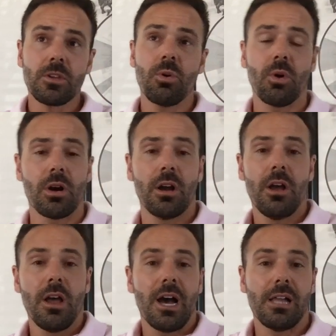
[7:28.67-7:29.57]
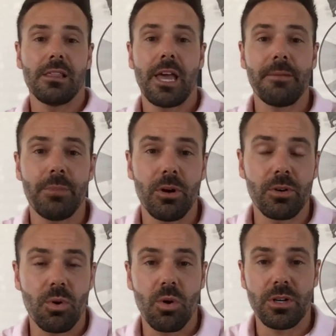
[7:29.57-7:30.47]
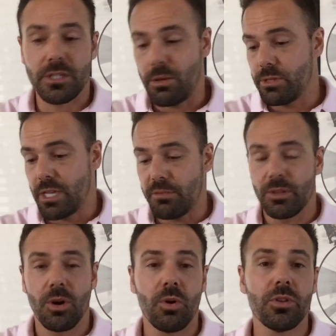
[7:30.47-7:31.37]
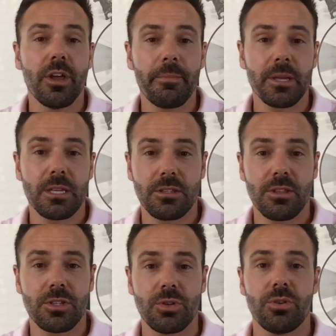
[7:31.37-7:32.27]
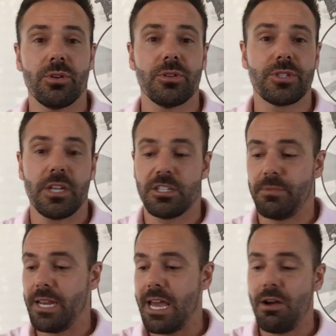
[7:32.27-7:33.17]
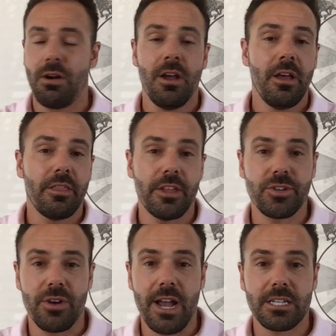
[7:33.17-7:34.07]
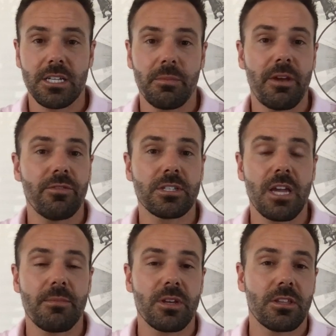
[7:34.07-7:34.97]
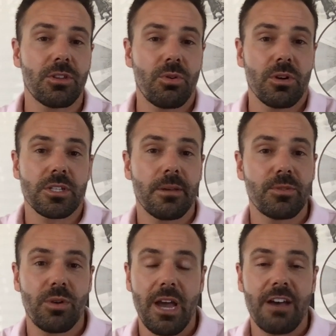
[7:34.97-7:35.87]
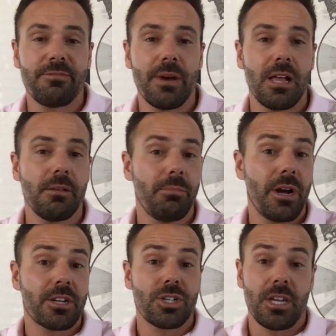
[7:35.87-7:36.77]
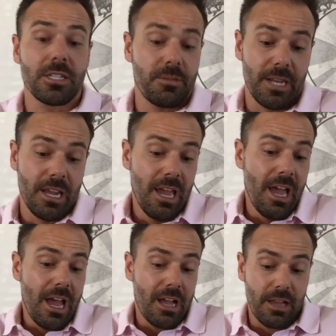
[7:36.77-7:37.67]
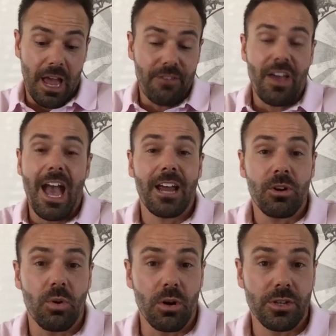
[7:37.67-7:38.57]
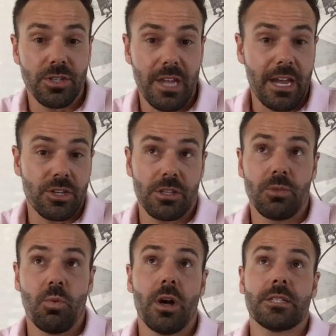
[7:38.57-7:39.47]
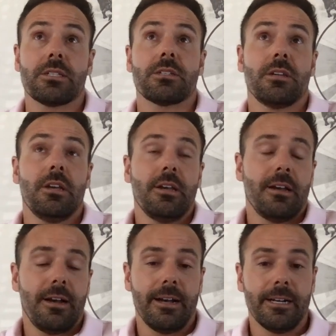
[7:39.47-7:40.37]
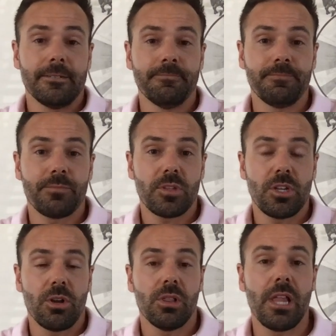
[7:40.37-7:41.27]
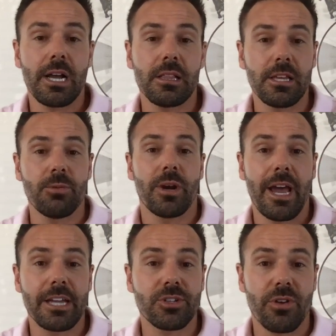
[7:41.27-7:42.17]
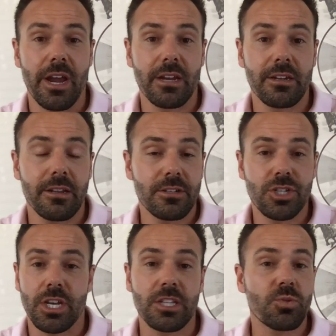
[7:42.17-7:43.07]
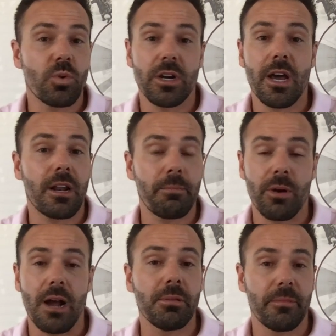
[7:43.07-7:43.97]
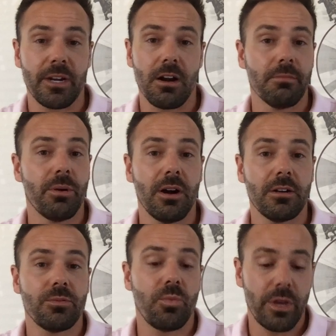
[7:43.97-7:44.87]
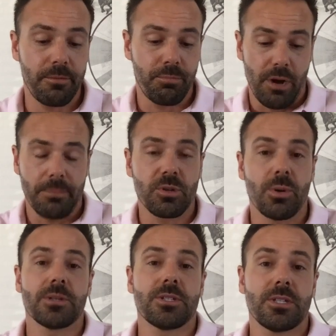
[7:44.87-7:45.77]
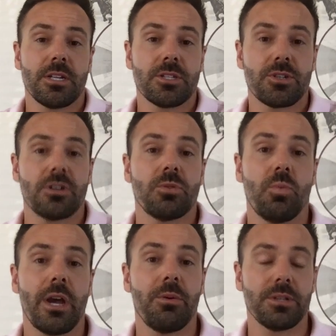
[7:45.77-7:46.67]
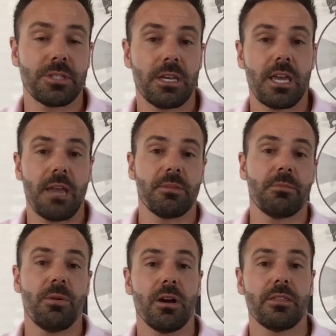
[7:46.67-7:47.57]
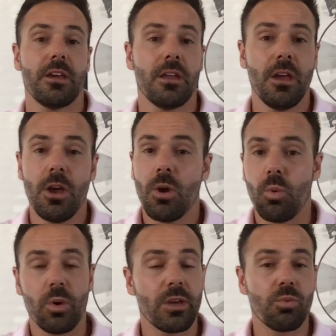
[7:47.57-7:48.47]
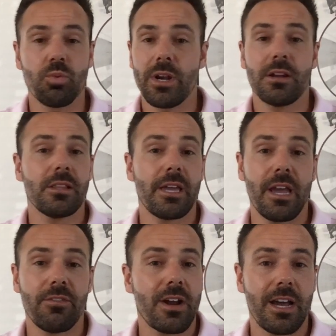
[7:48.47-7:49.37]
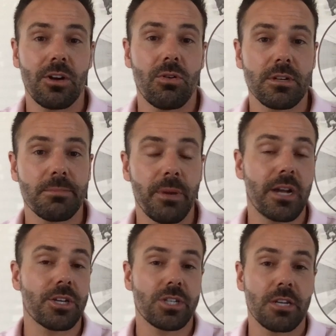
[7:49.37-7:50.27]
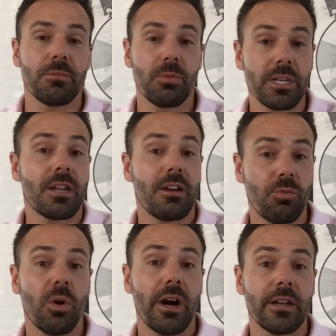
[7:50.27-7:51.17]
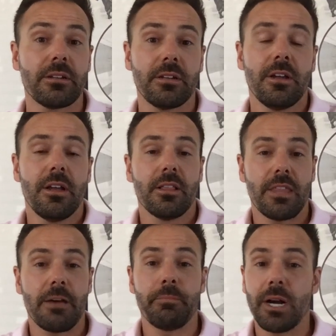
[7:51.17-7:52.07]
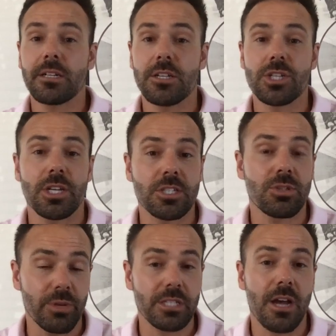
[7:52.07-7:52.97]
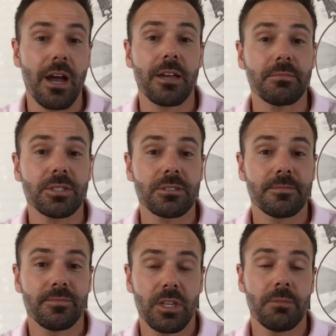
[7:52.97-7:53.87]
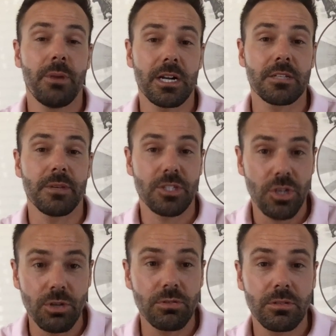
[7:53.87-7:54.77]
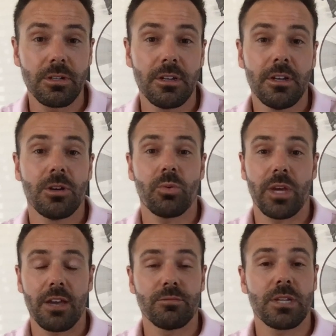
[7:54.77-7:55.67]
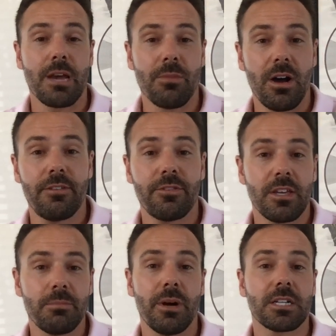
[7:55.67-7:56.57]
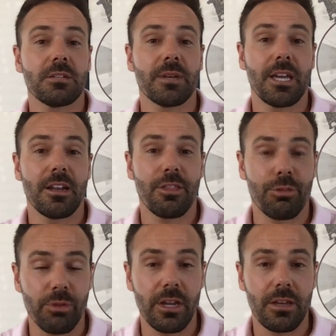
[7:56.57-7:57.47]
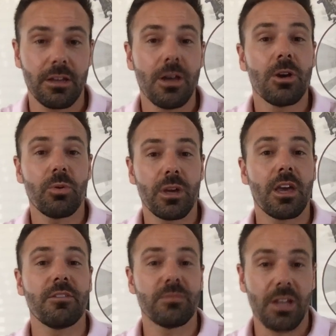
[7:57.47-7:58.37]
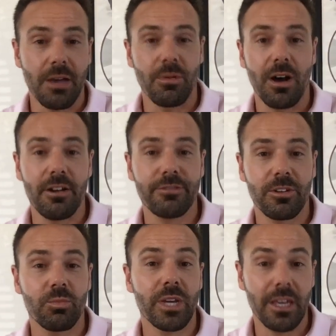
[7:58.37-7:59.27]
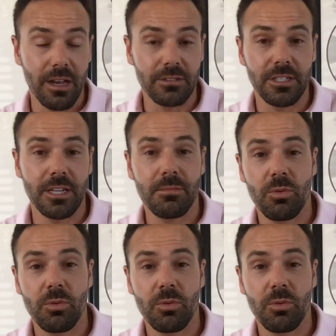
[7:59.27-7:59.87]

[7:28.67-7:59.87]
Or a light-boned horse that was able to hold up and get to the 2-year-old sales, but now that you're asking them every time you get the horse up to a half mile at buck shins. I mean, I've had a horse actually once, luckily when I trained, shins were not a problem in our barn. We prepped horses in a certain way once they came in the barn that we rarely ever had a horse buck a shin, but we did have one that bucked his shins 3 times. He bucked him at 2. We gave him time off. He bucked him again at 3. We gave him time off, and we gelded him, and